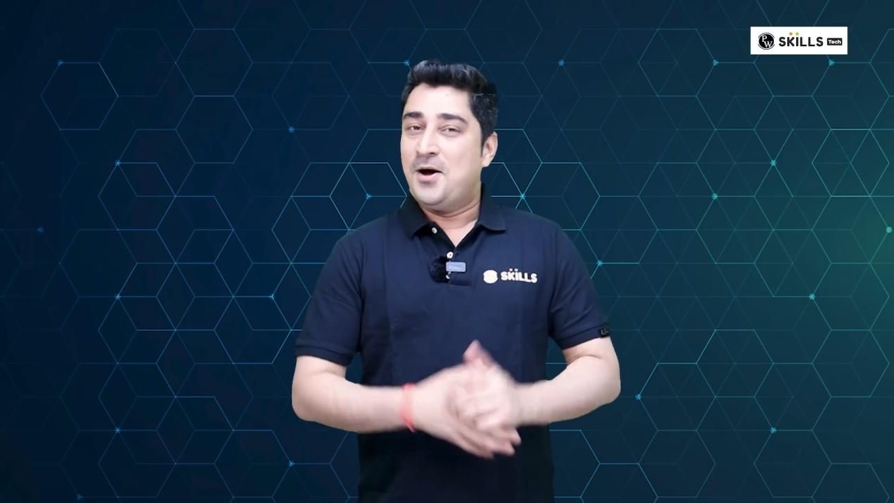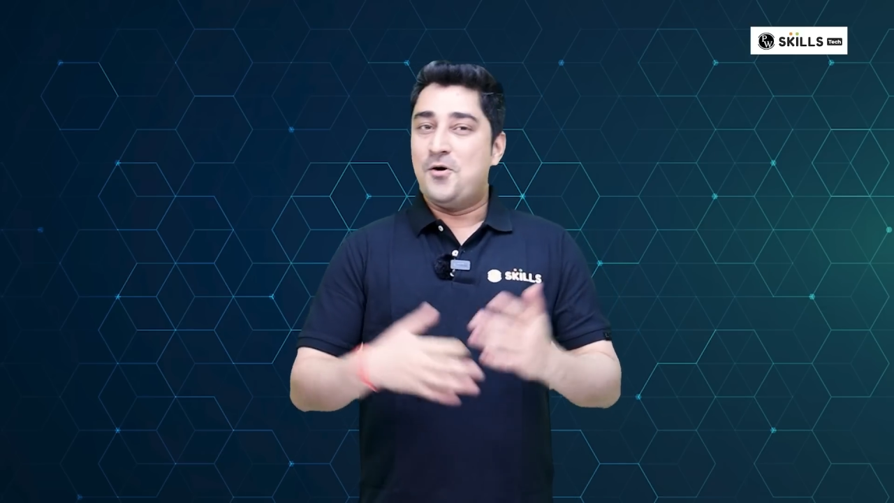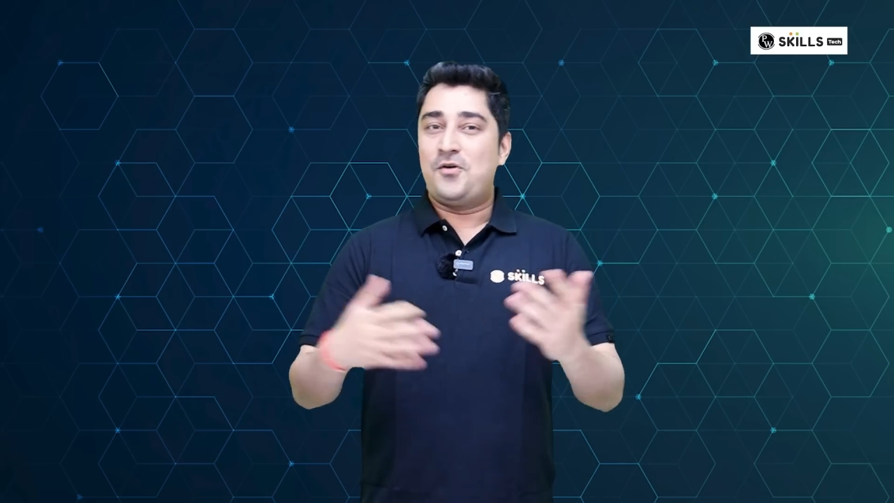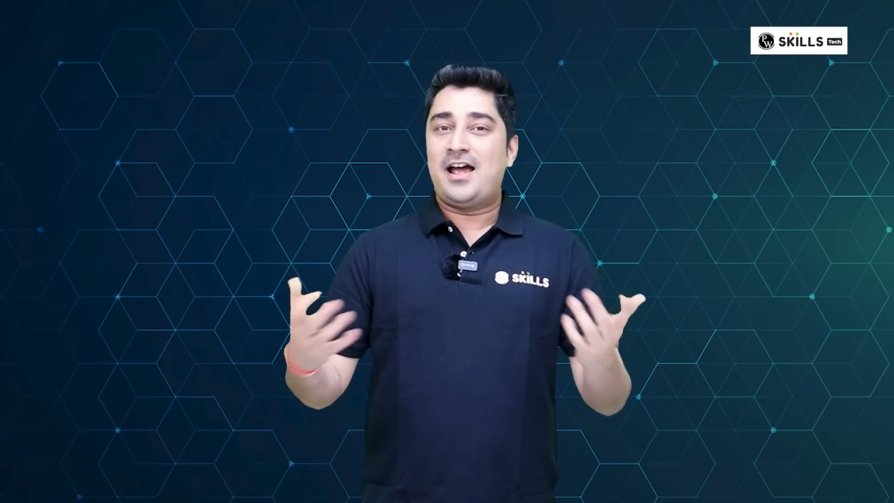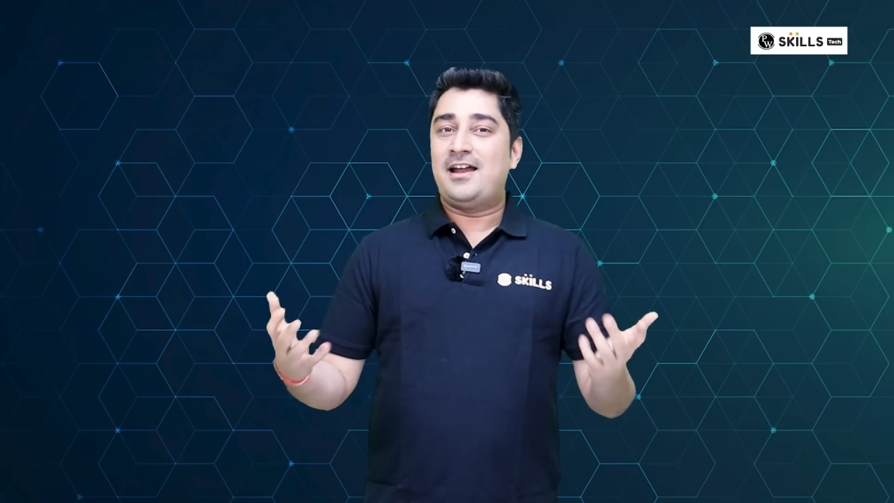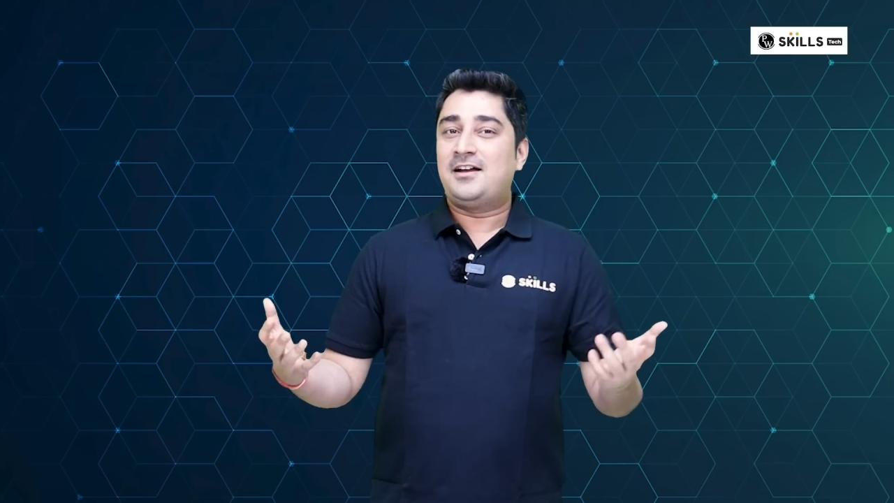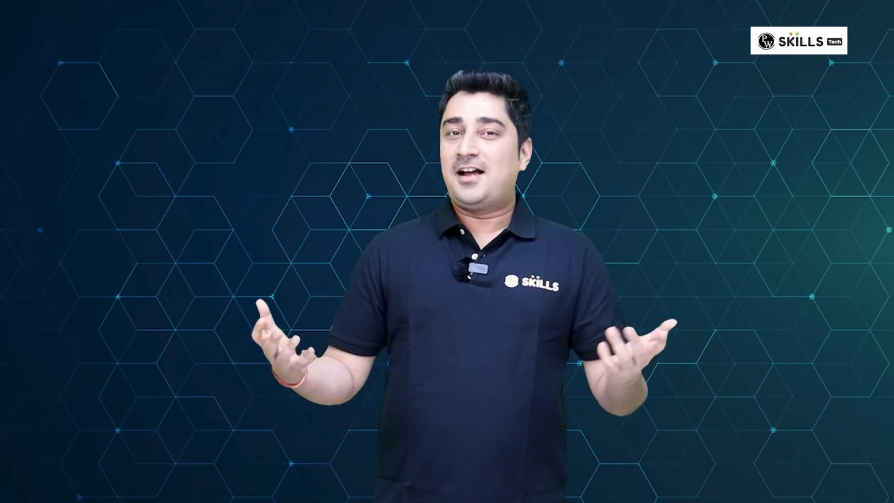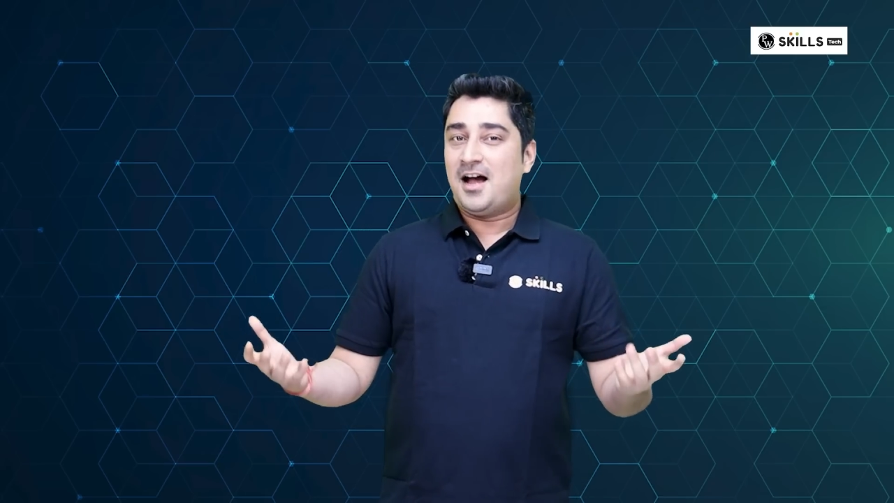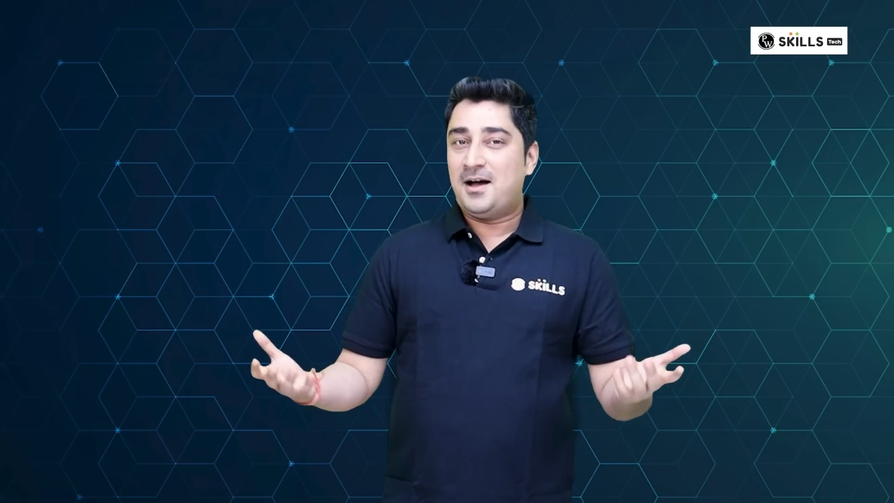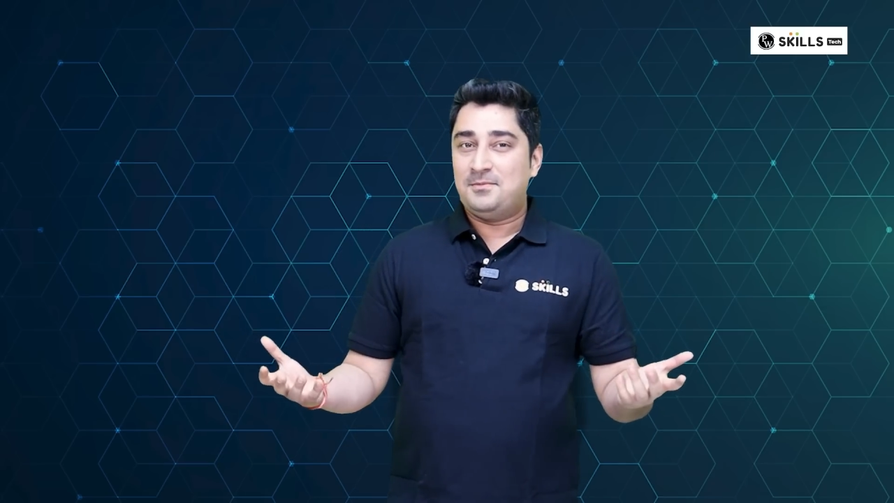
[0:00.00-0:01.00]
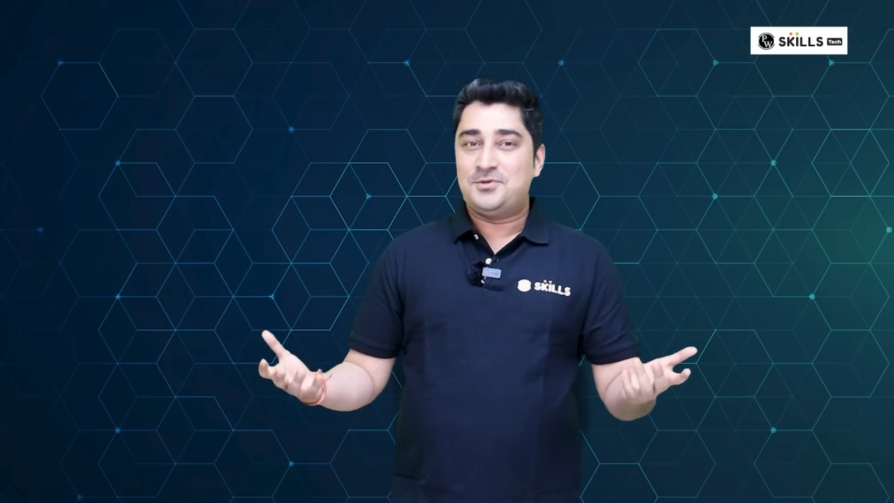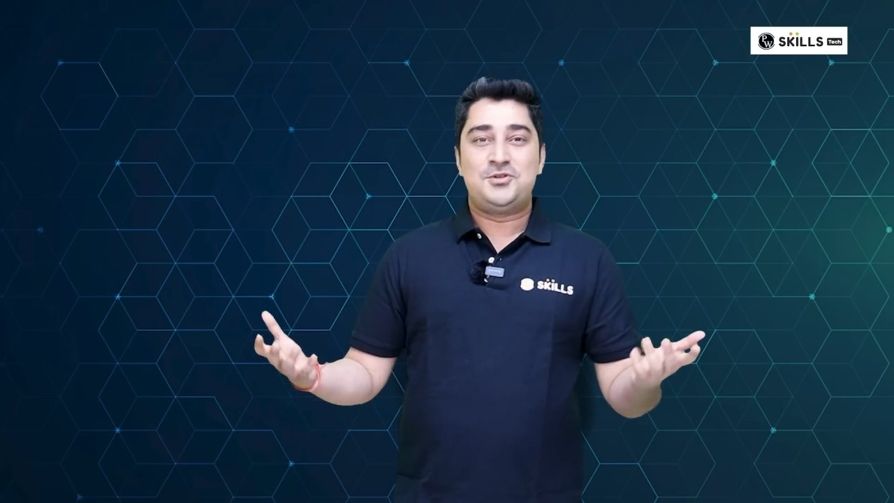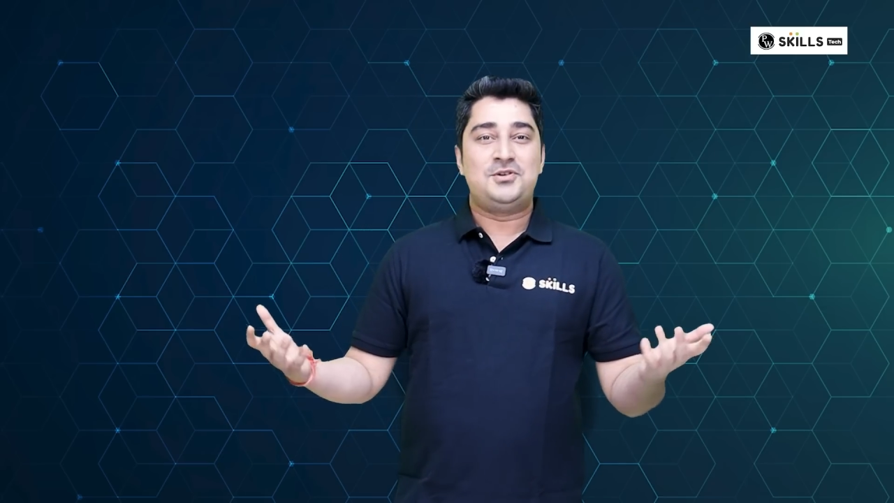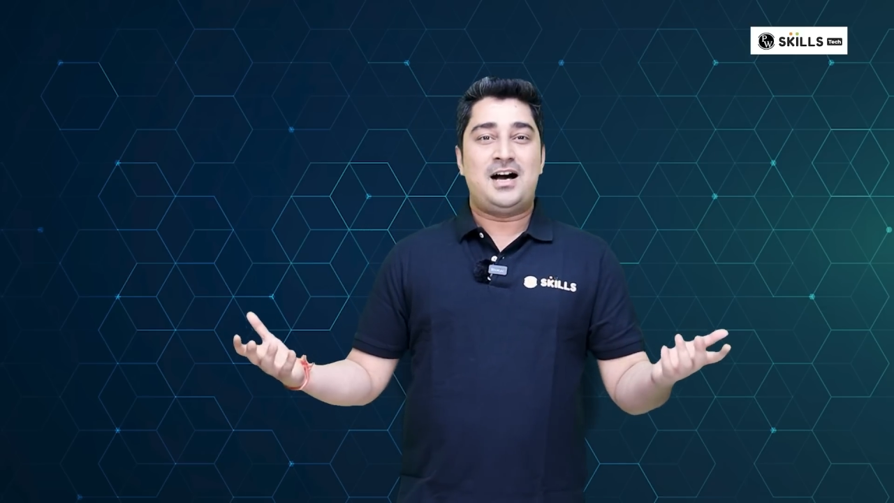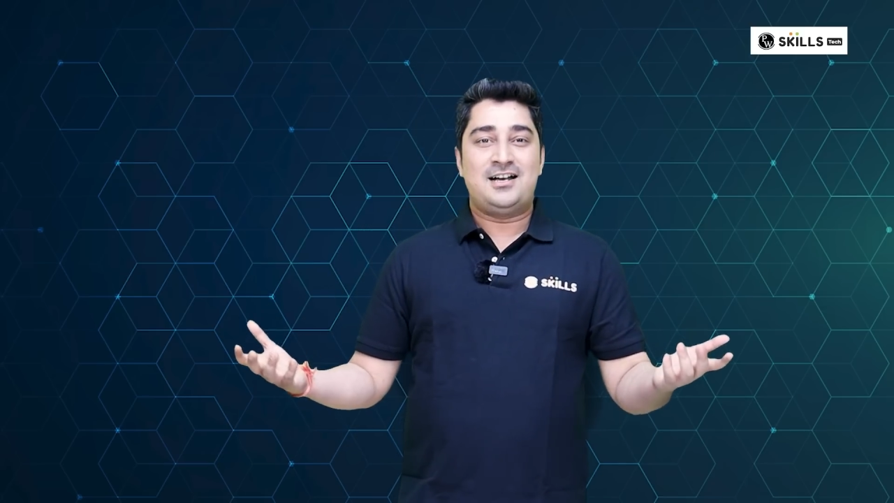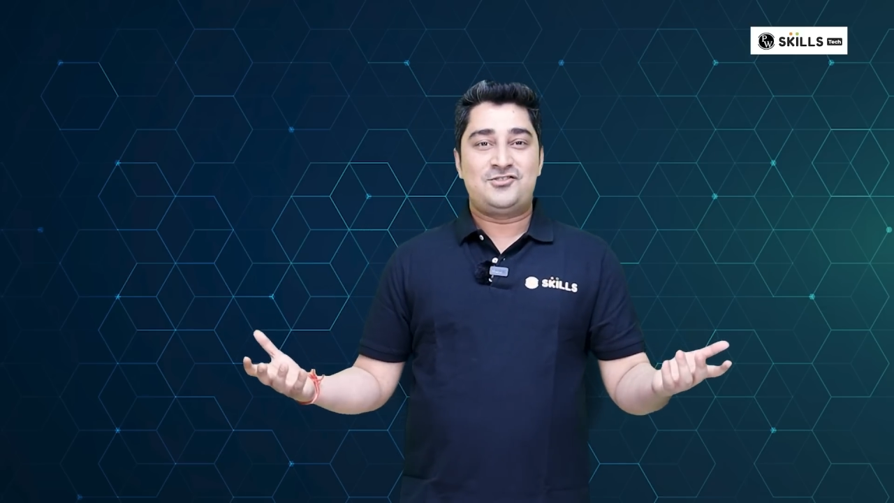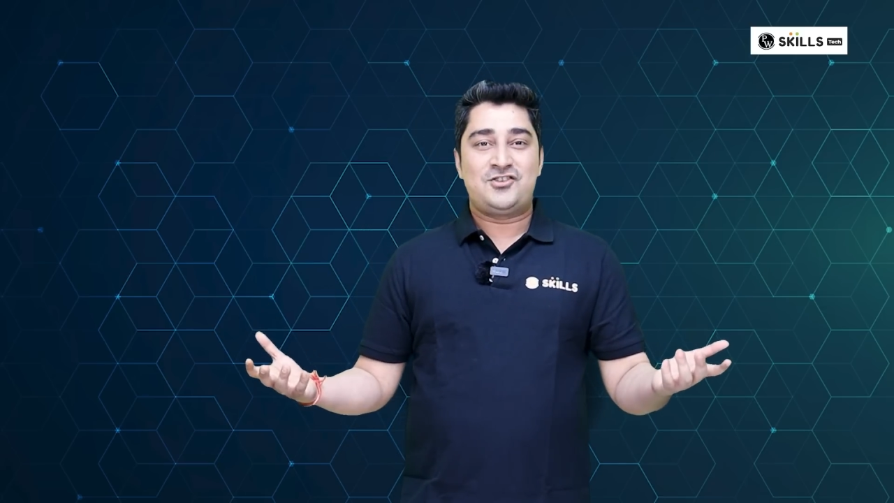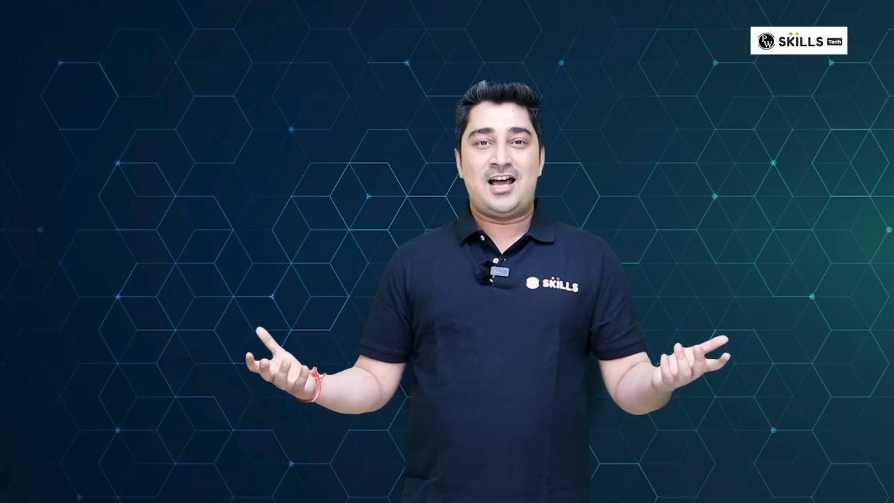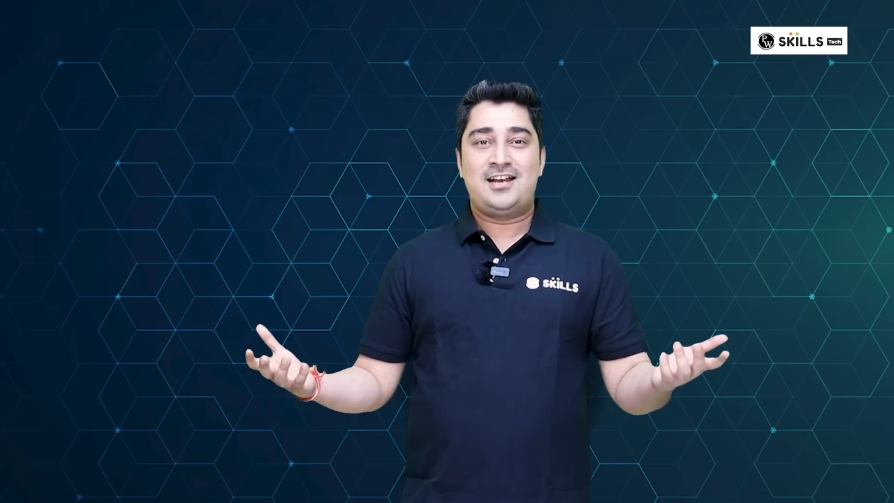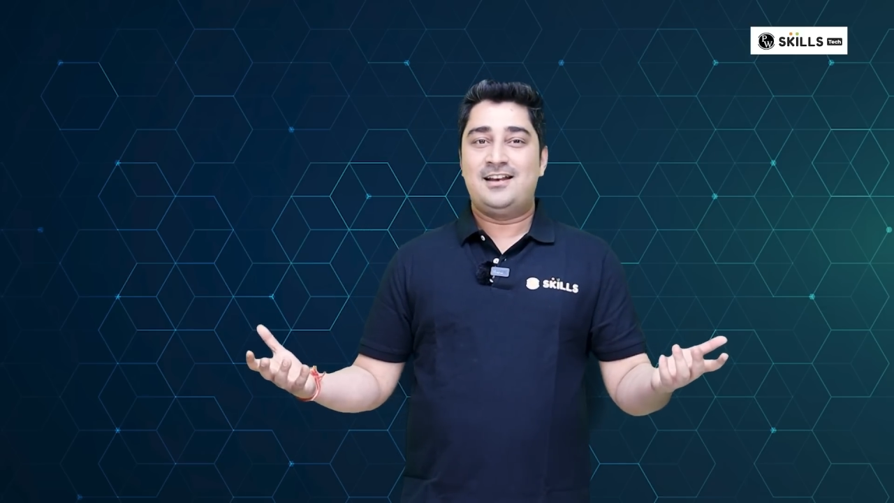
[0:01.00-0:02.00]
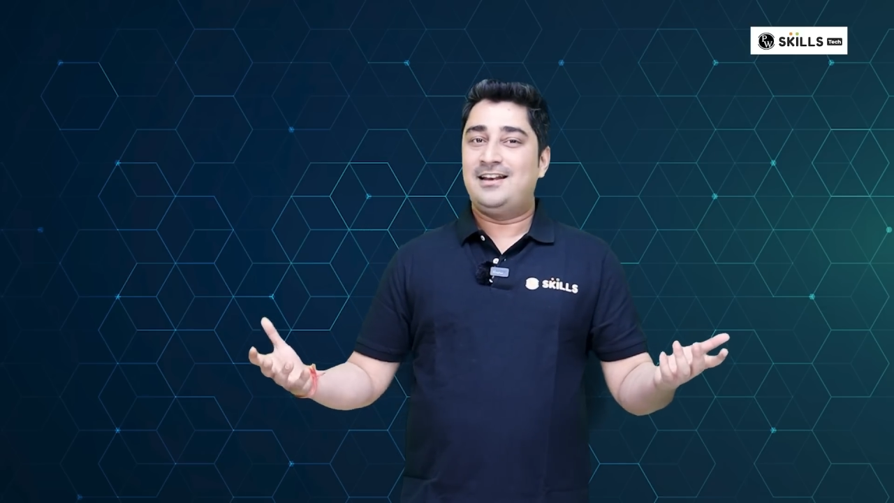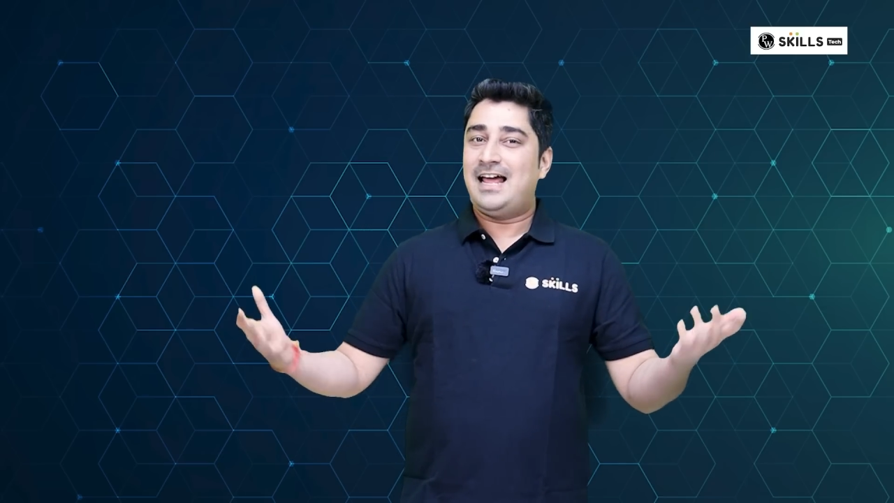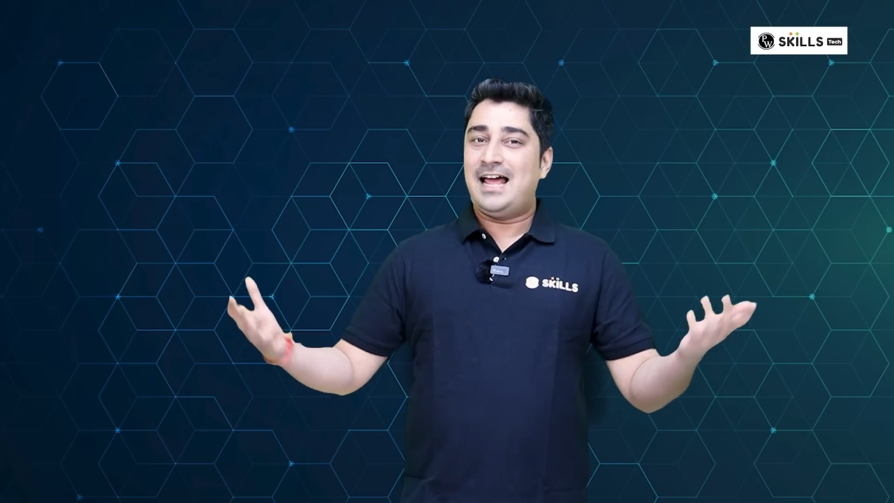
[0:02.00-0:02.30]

who can come to our channel